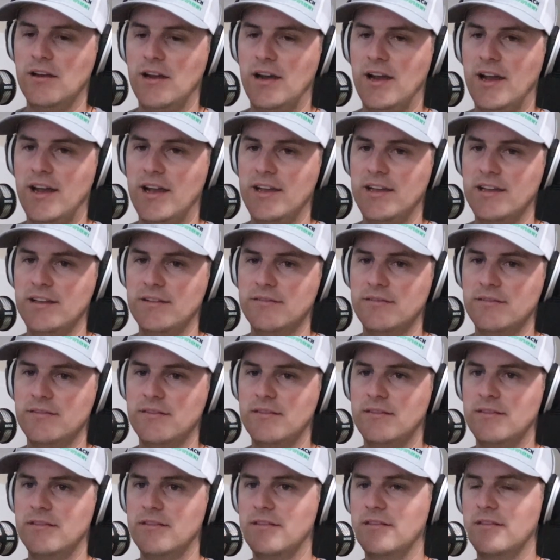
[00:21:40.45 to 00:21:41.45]
I
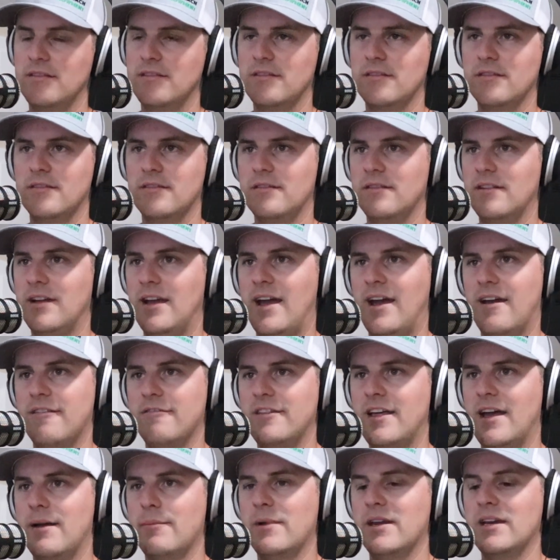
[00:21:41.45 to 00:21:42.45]

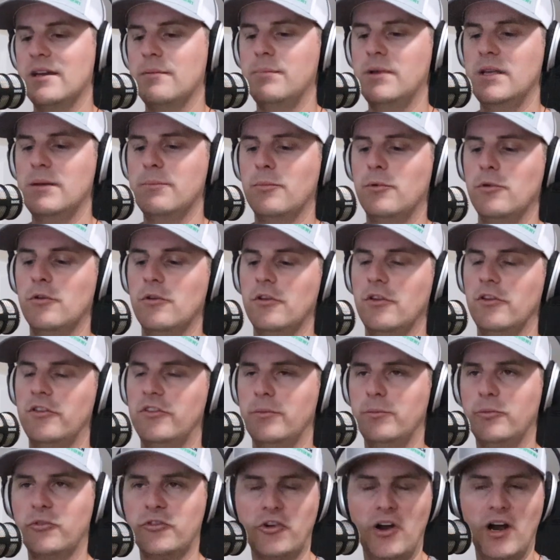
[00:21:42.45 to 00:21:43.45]
have that many people
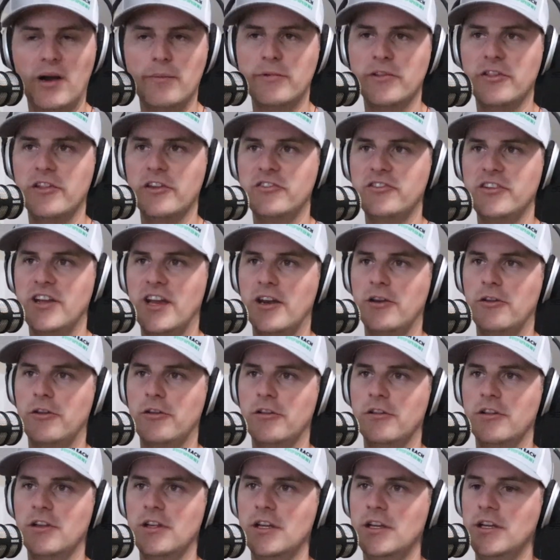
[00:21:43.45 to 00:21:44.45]
subscribe to the
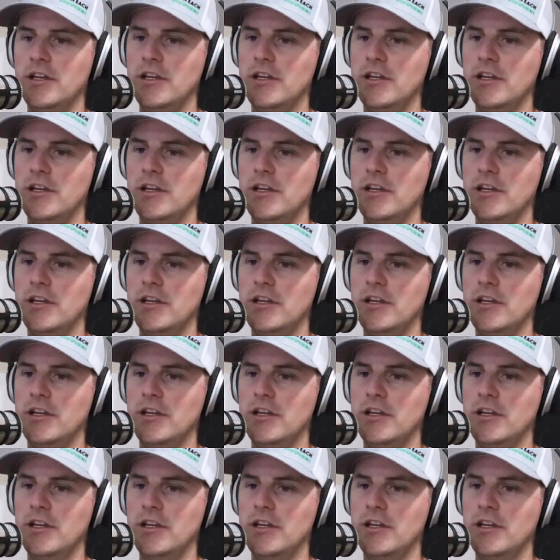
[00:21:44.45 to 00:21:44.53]
channel.